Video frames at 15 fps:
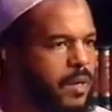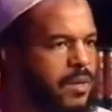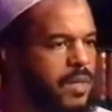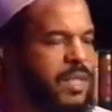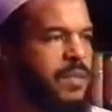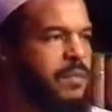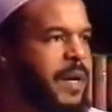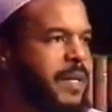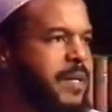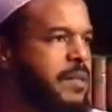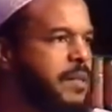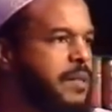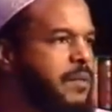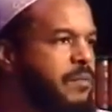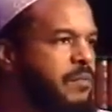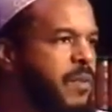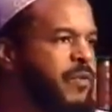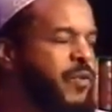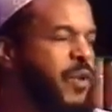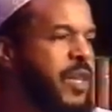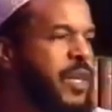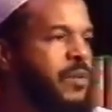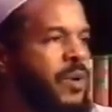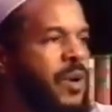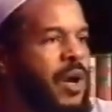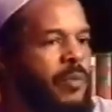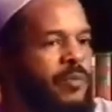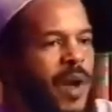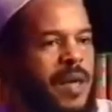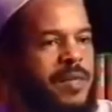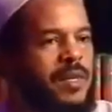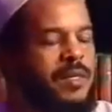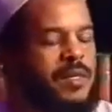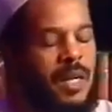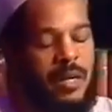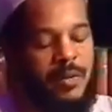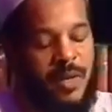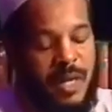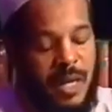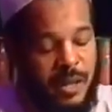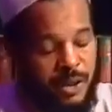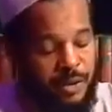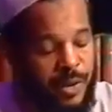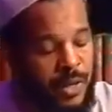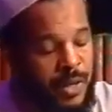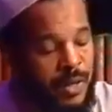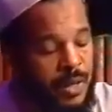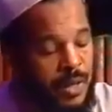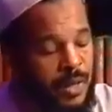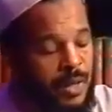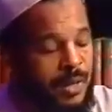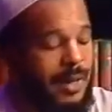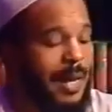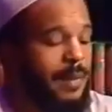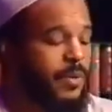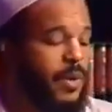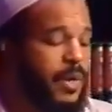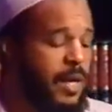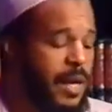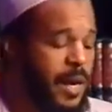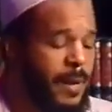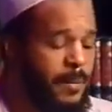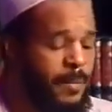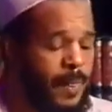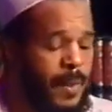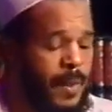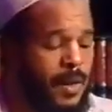6 months, before they were all processed out of the country, alhamdulillah,